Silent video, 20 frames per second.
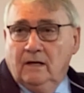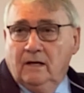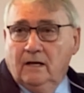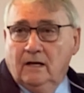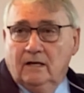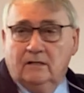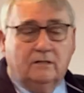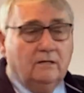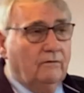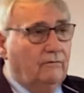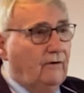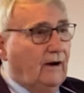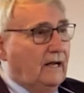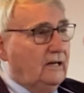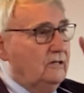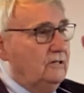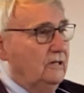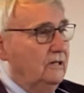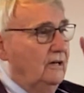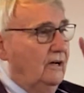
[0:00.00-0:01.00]
is the Frank
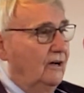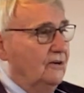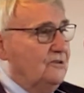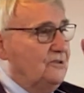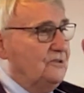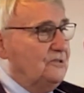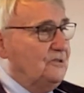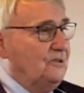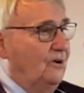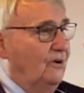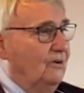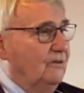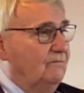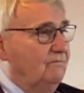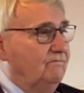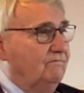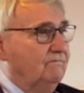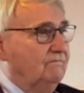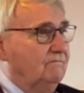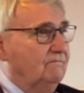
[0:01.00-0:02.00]
Sinatra song.
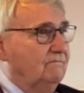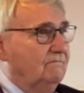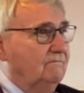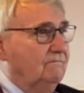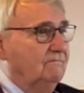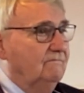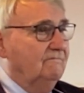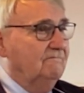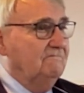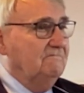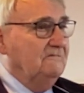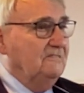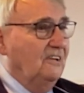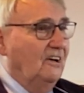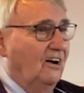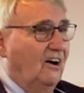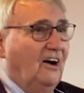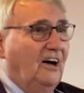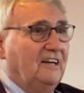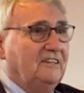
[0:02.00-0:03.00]

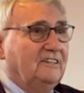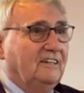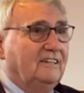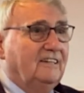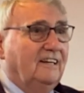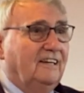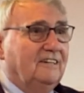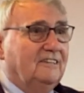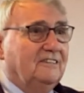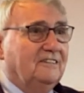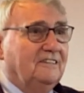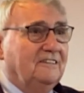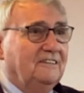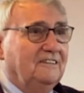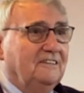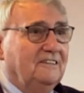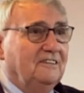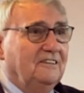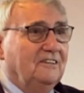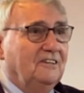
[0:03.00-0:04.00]
I did it
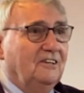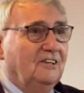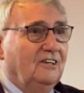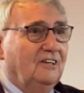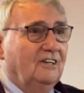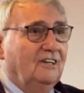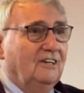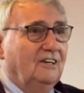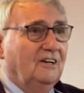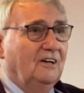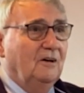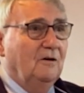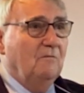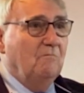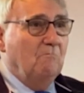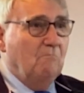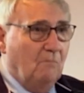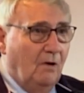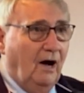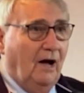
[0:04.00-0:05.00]

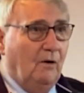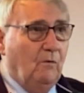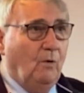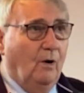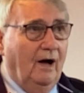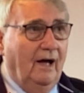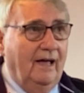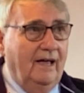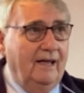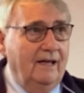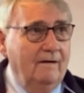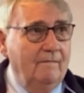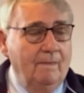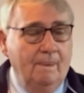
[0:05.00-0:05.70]
my way.